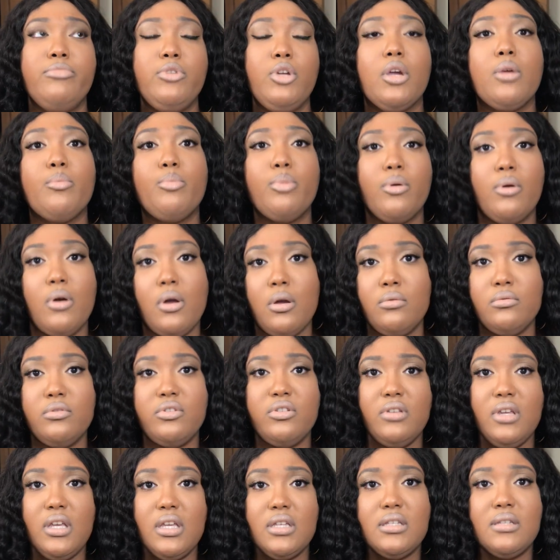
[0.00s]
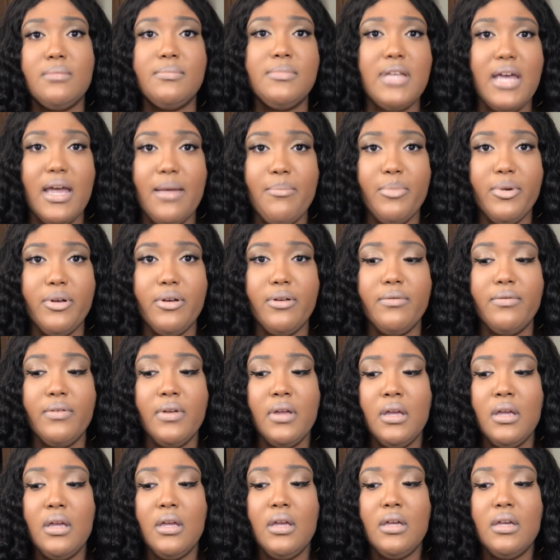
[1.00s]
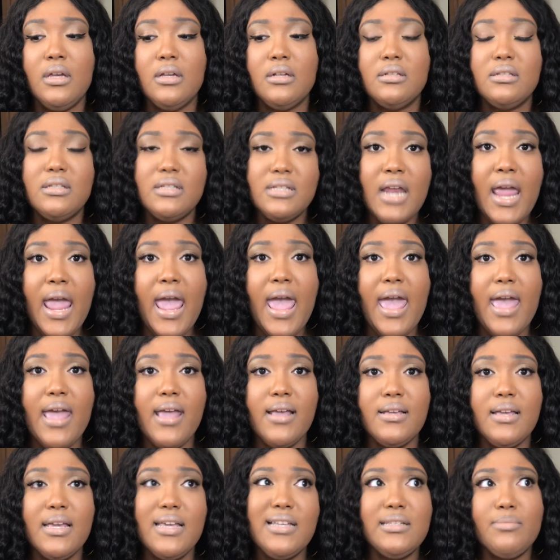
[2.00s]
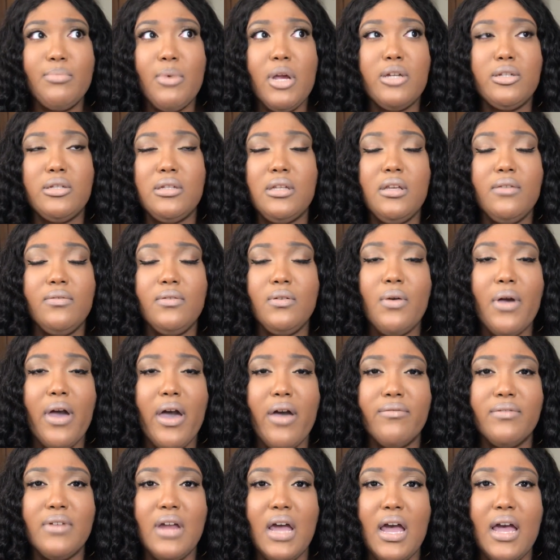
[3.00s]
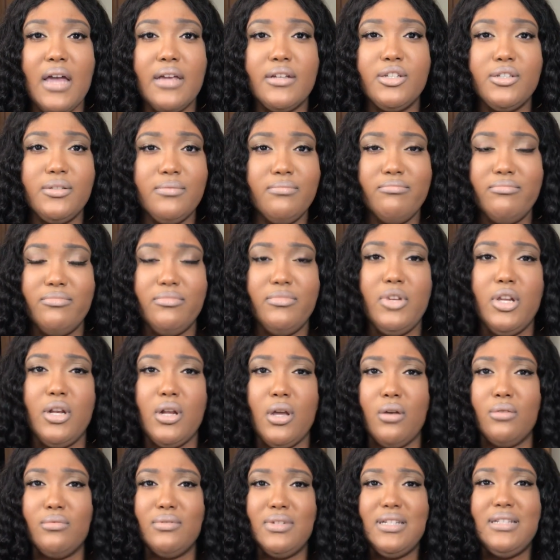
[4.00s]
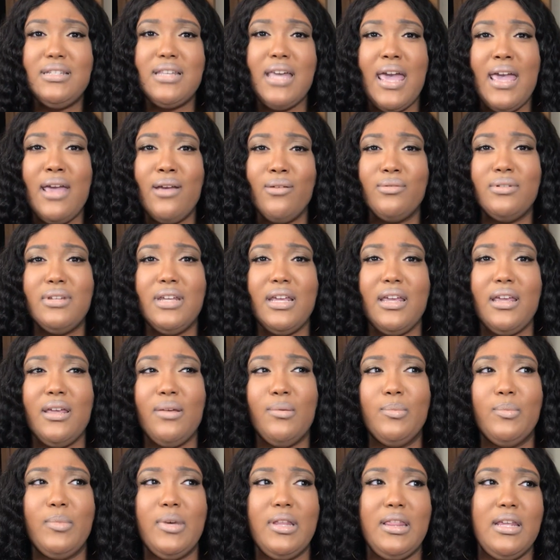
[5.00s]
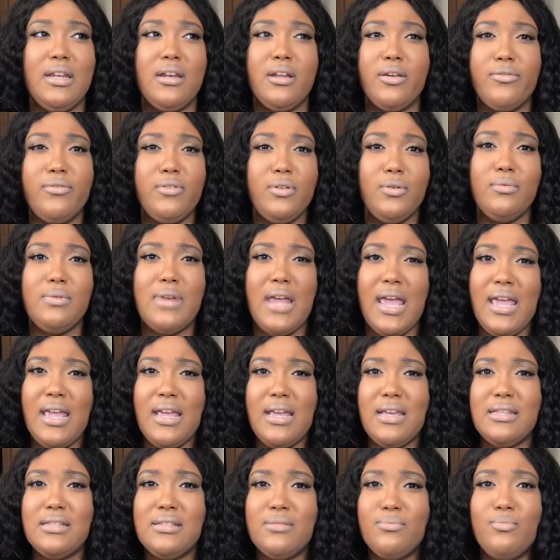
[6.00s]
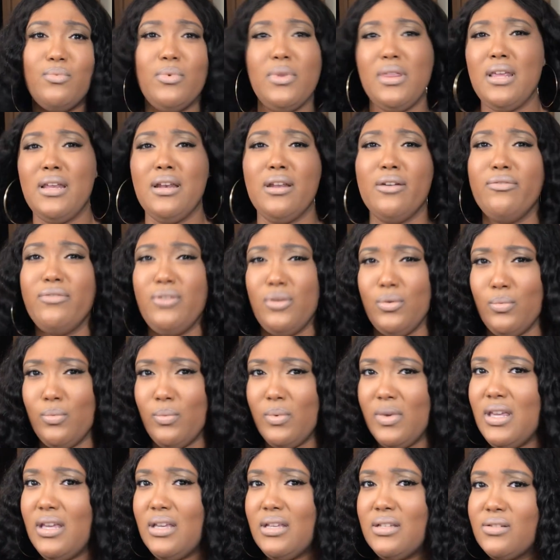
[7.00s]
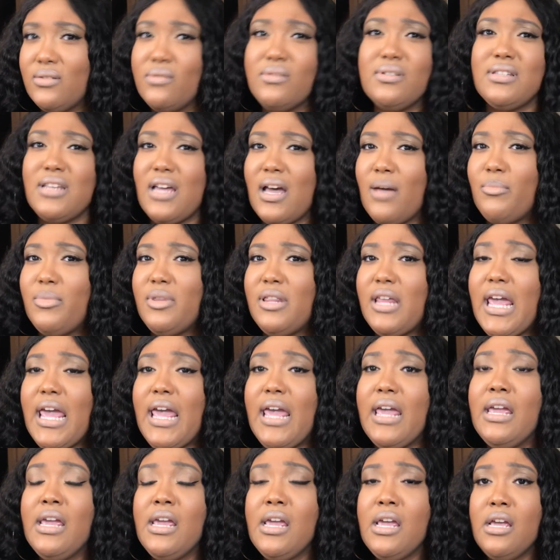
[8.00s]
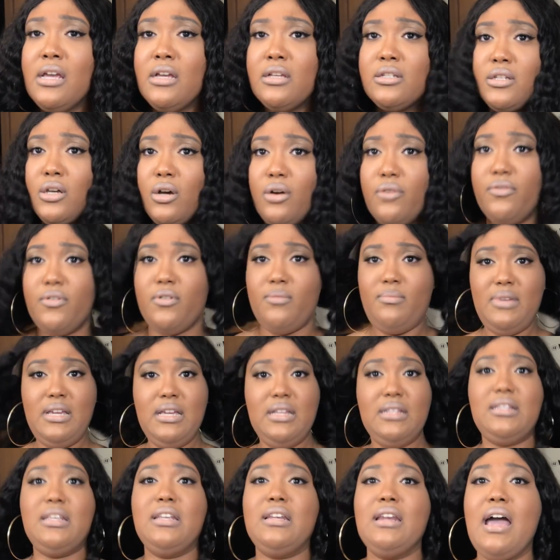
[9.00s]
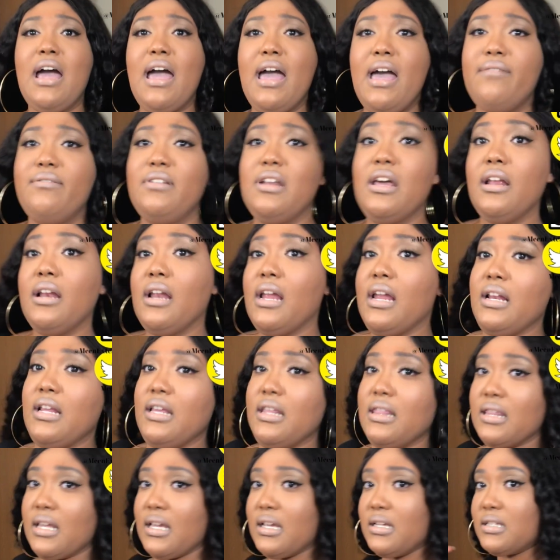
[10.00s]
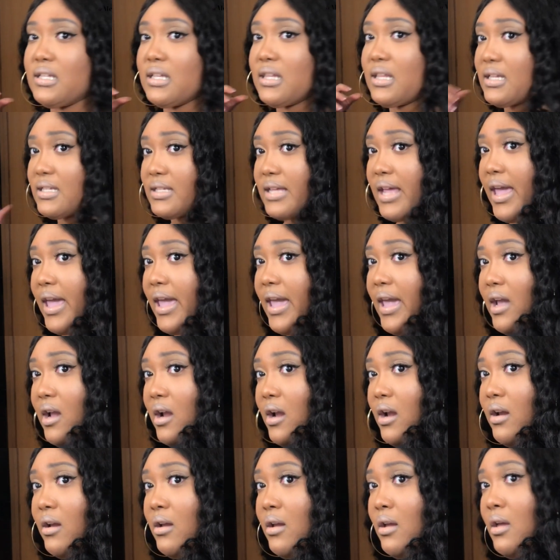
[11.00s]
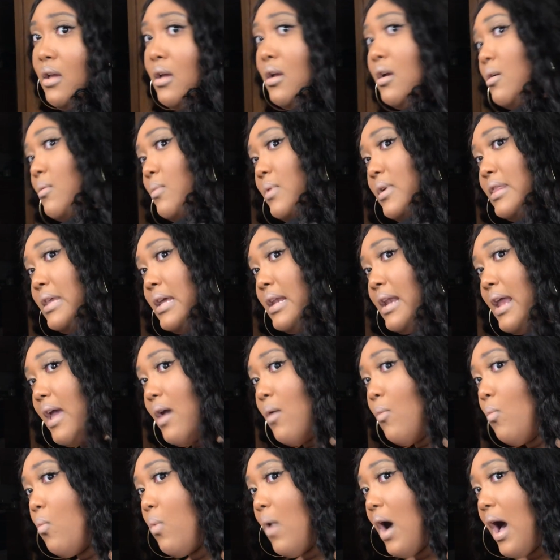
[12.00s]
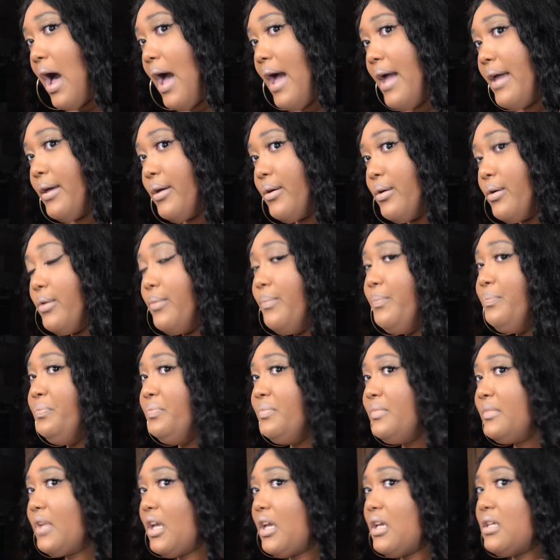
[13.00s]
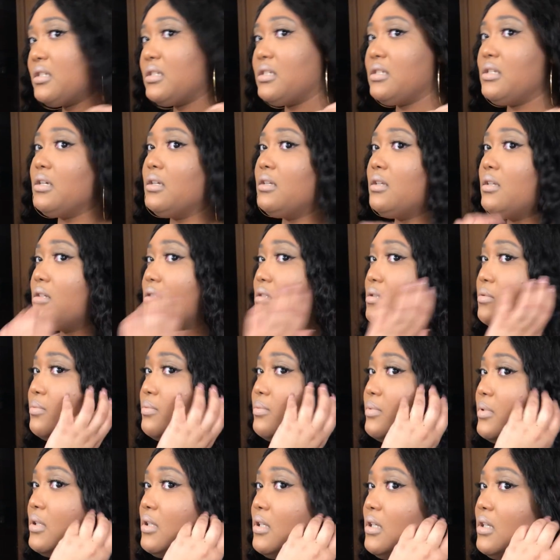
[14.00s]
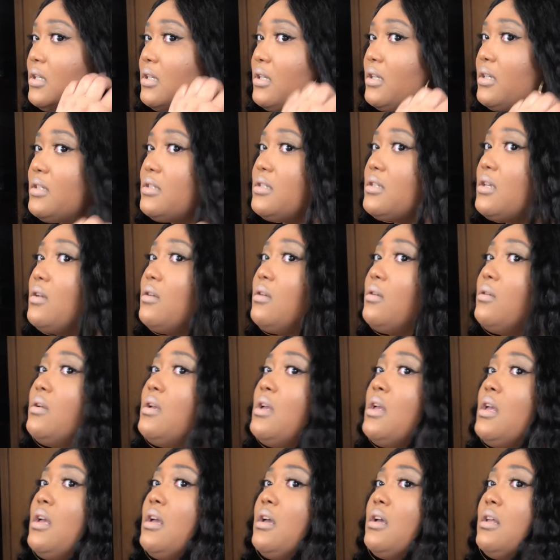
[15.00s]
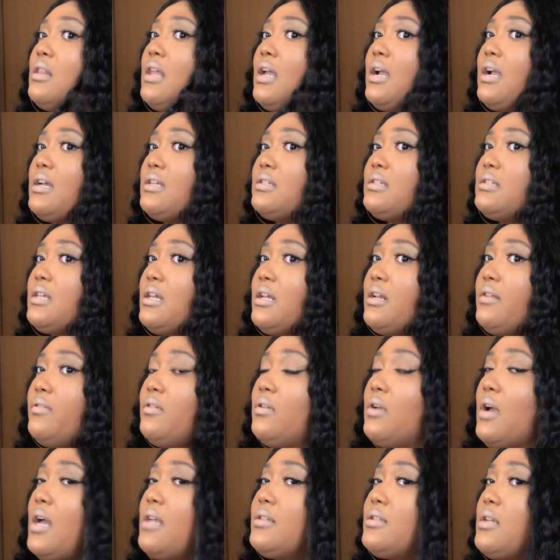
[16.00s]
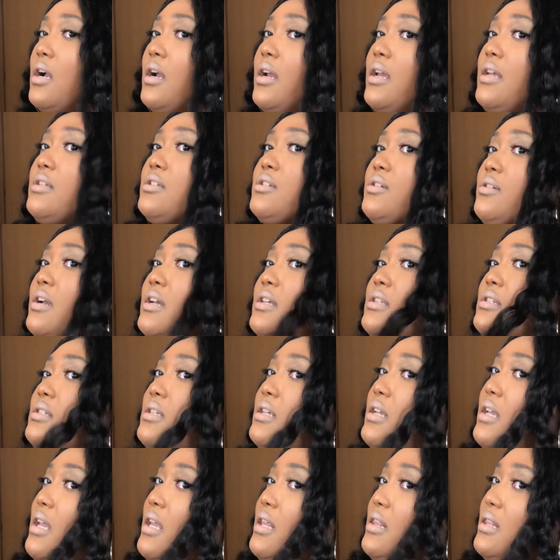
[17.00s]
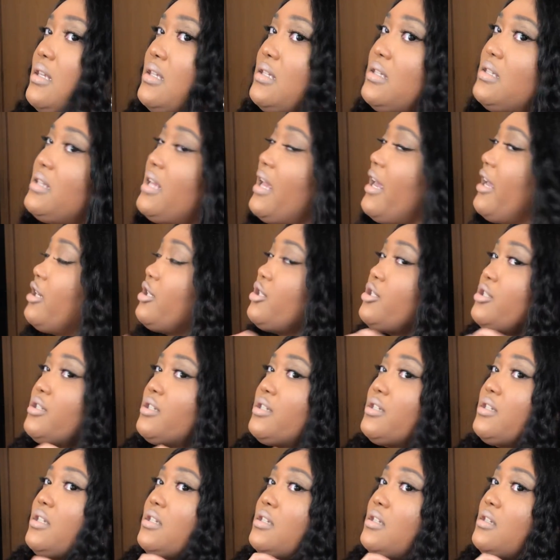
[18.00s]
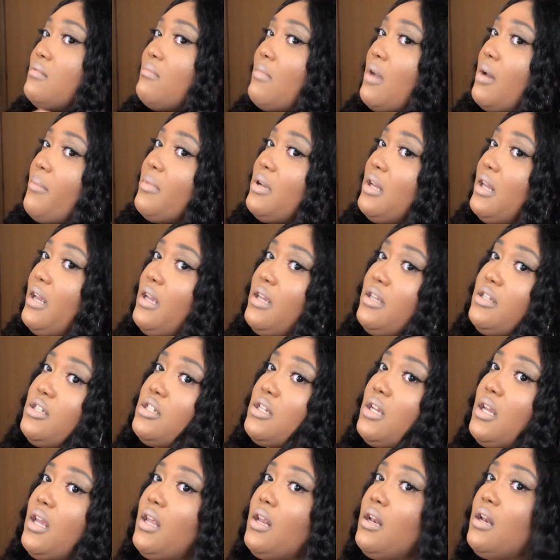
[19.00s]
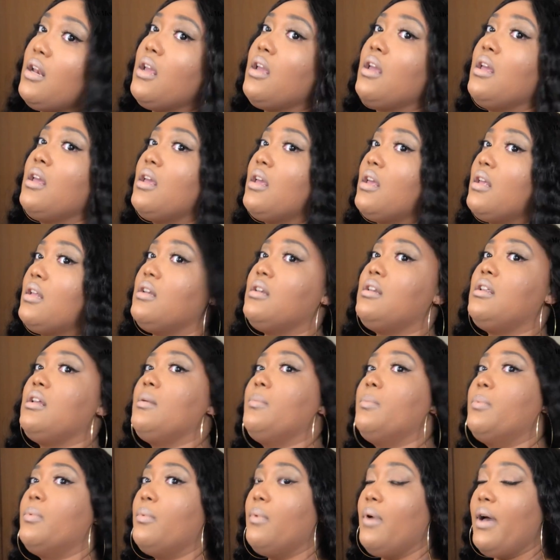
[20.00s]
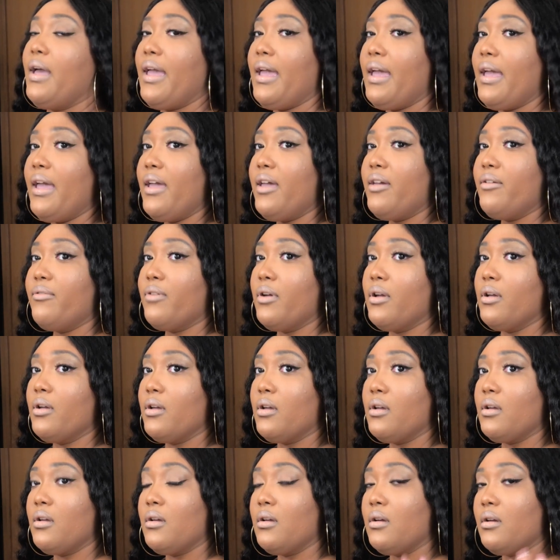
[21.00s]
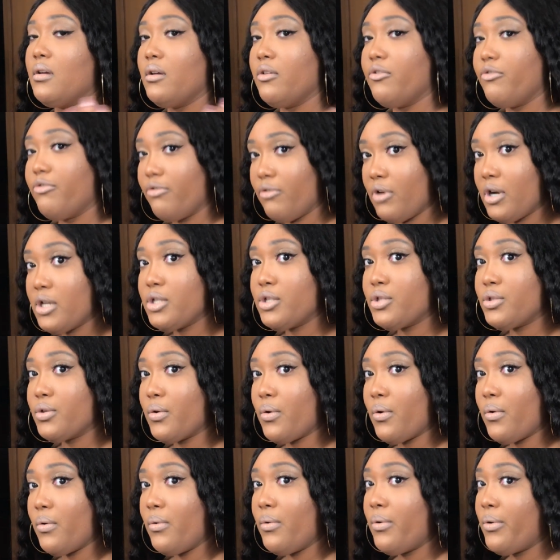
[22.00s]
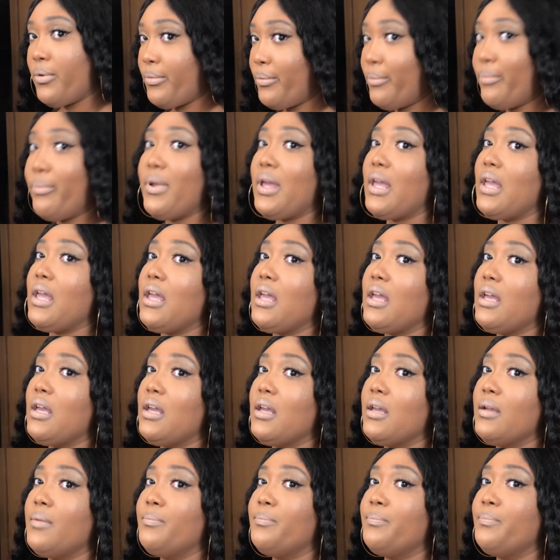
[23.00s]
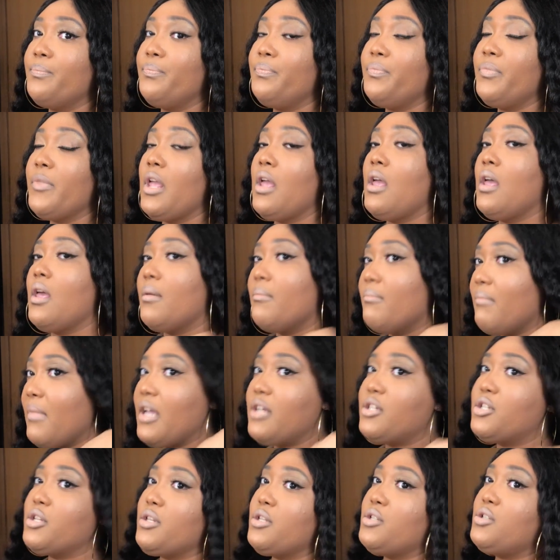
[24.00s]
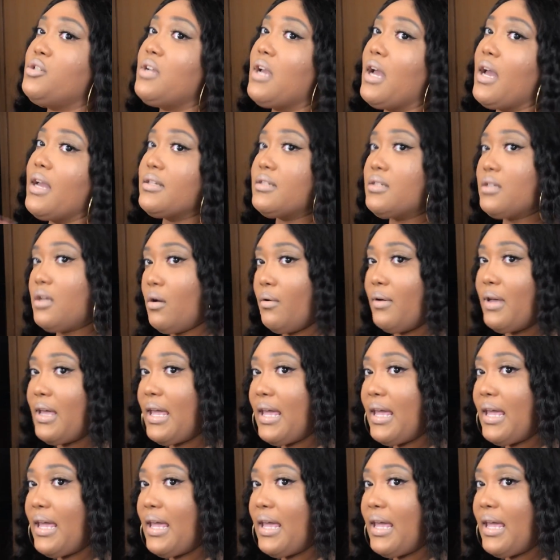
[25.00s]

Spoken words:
you're prone to get some type of snag, especially if you have not, you know, detangled it within a few days, within a few weeks on top of that. So for me to not have done anything to this hair within a while, it still looks really good. So like I said, if you guys are interested in this texture, this is my Malaysian deep wave frontal wig. Make sure that you guys go